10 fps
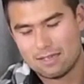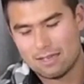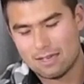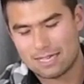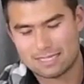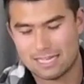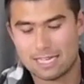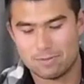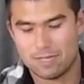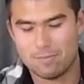I guess the
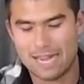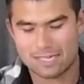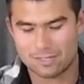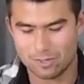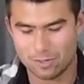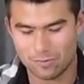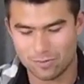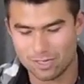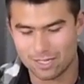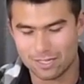last bit of the backstory
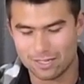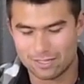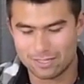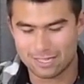before I go to did